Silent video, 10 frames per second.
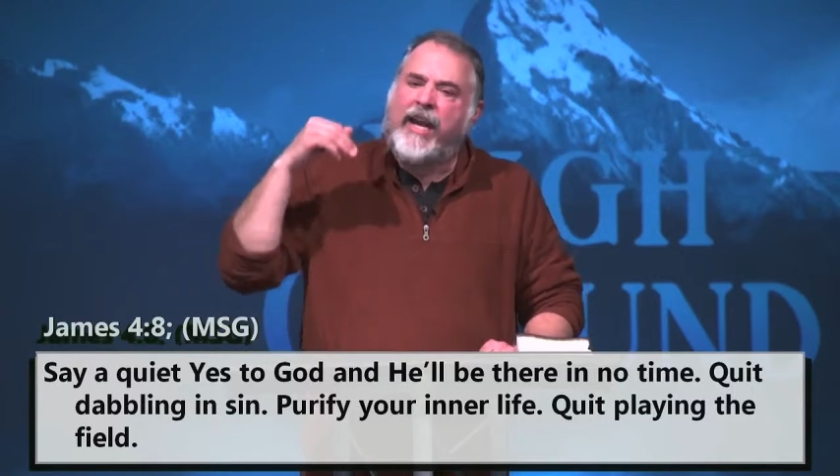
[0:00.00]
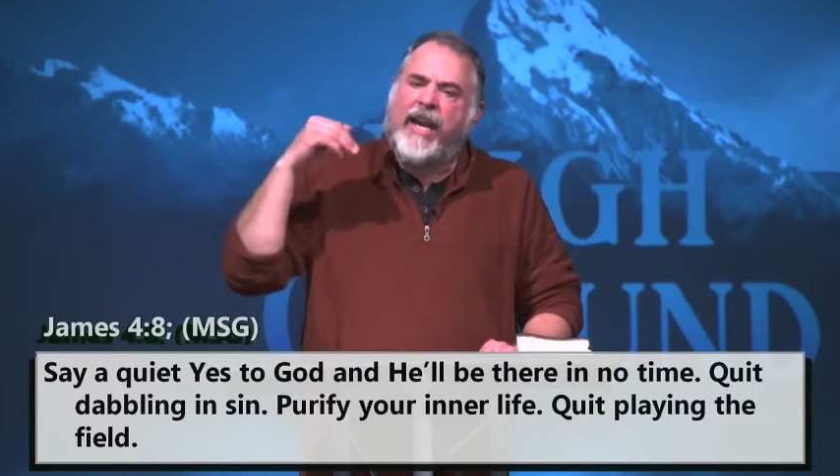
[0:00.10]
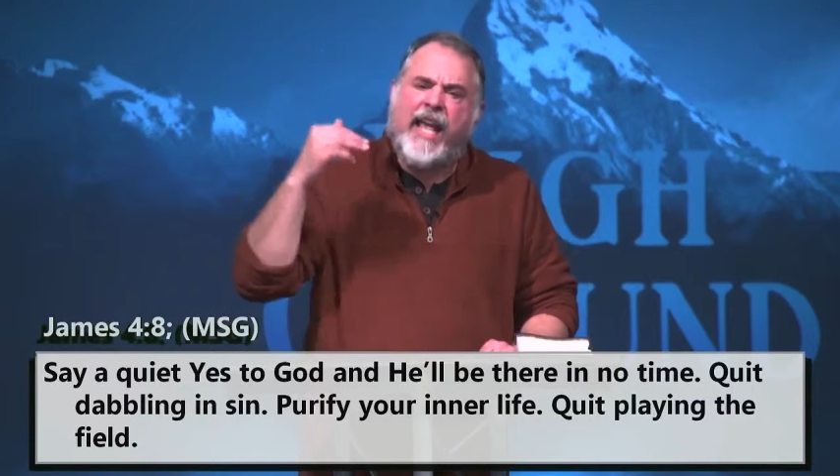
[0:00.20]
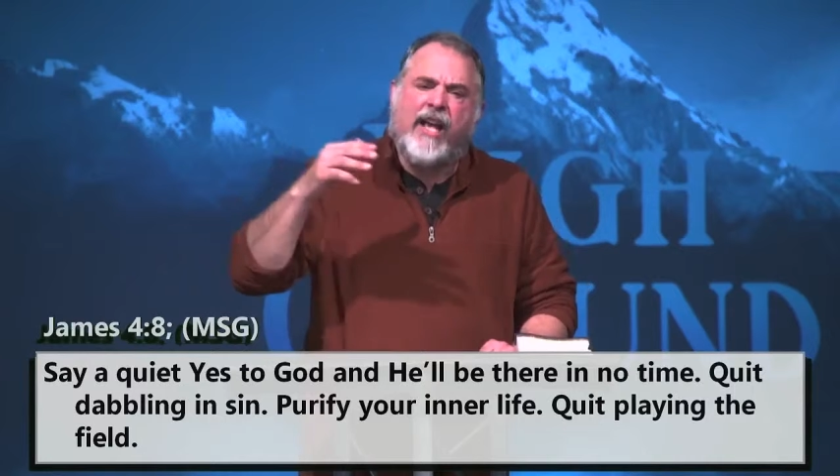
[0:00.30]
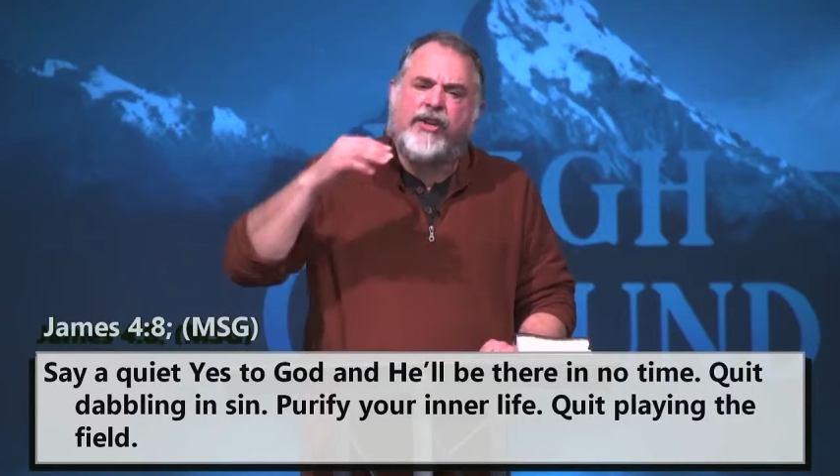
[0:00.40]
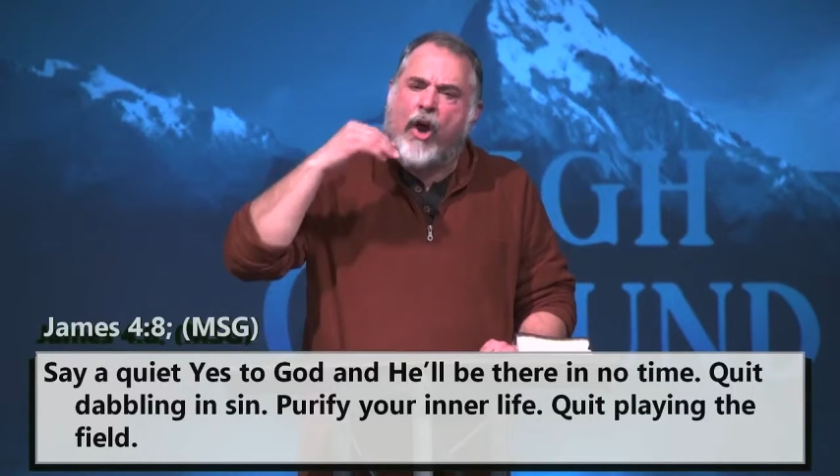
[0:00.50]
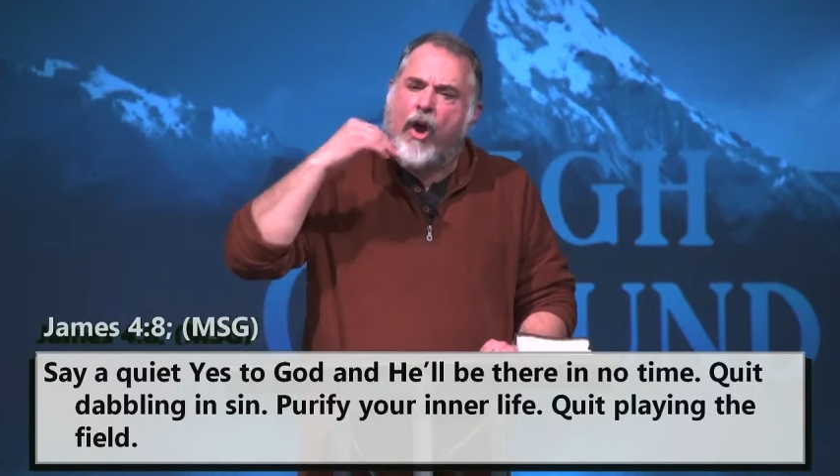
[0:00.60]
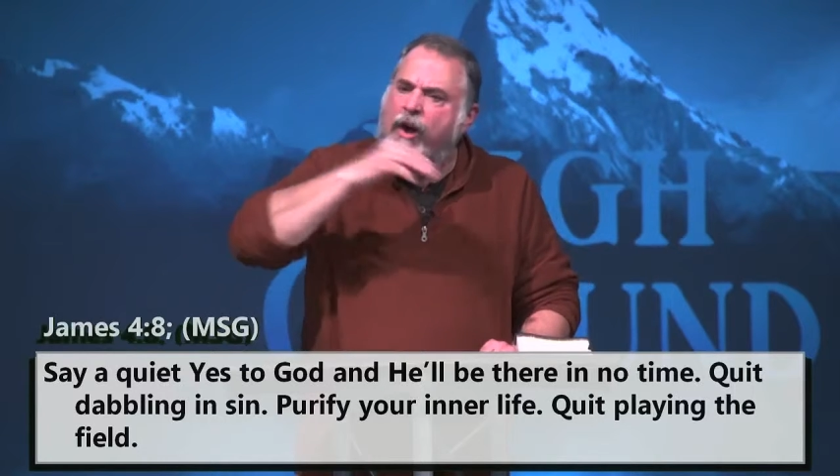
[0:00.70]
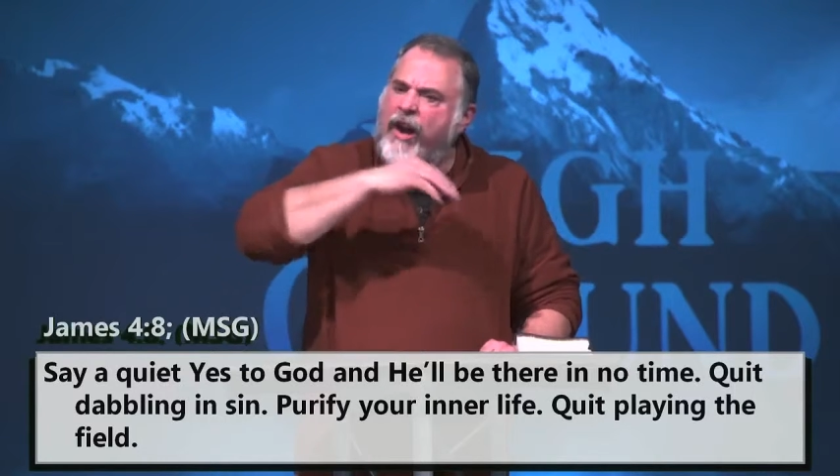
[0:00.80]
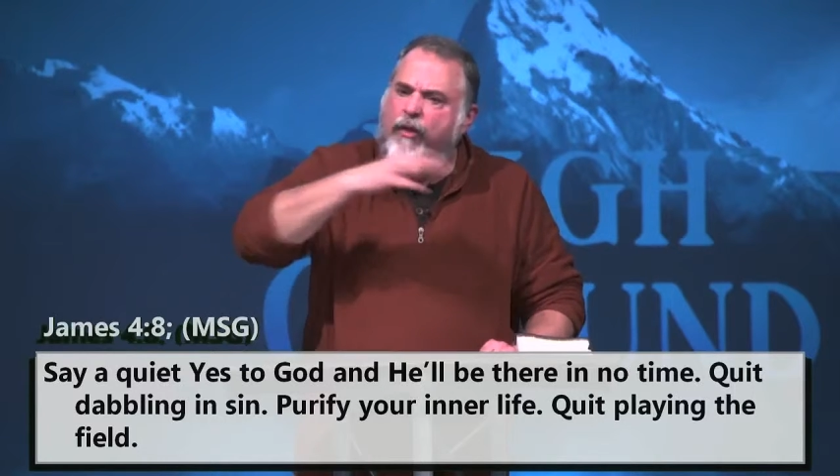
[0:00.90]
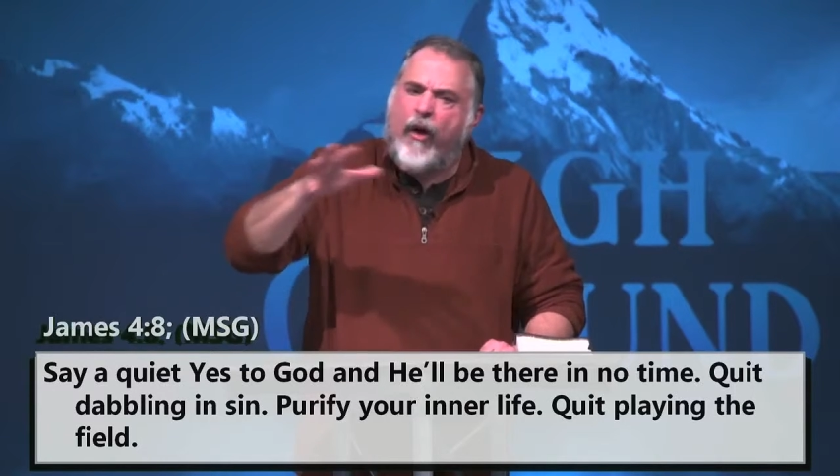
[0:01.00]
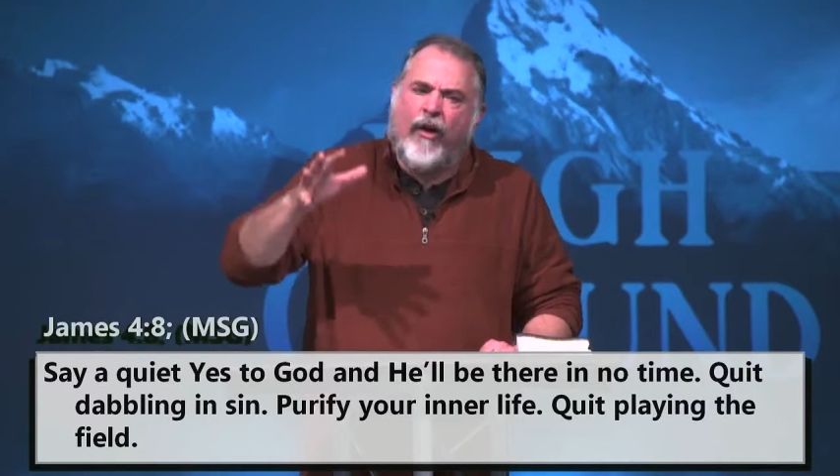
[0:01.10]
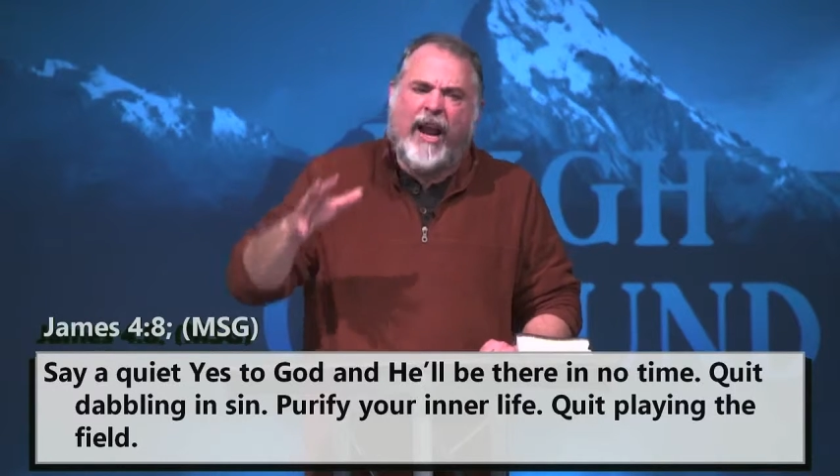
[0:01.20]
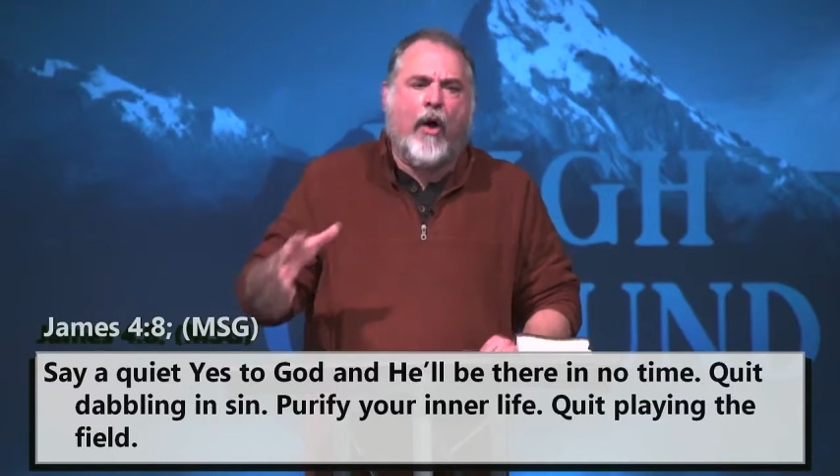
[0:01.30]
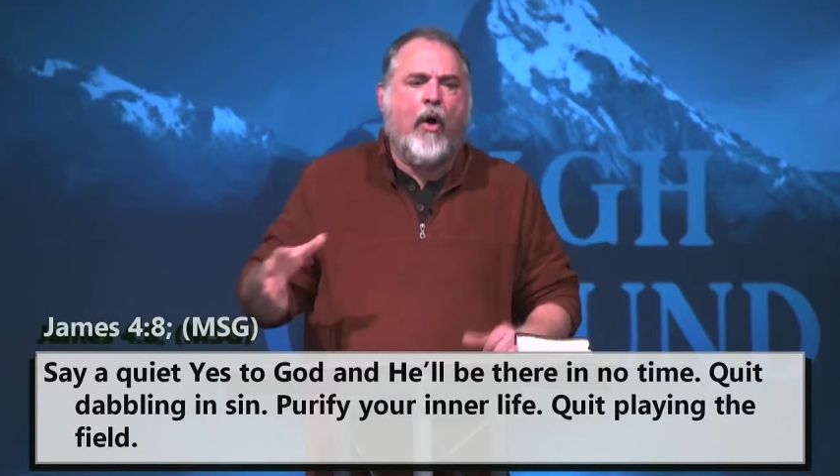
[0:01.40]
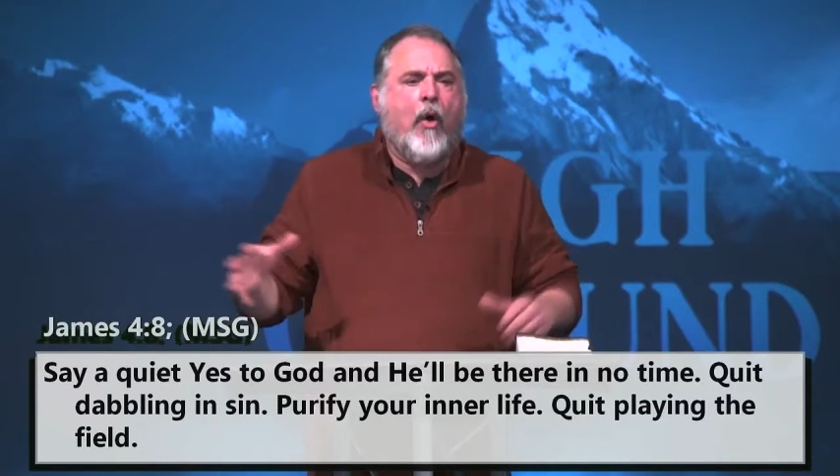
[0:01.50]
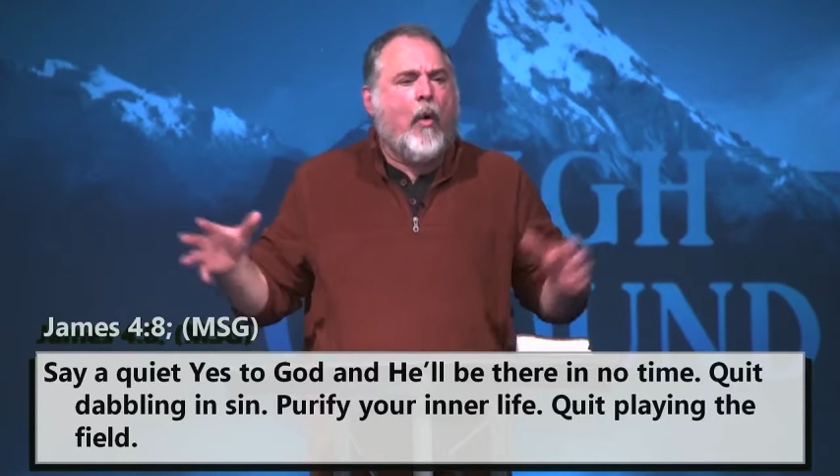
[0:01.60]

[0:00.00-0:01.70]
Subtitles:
and He has already thought out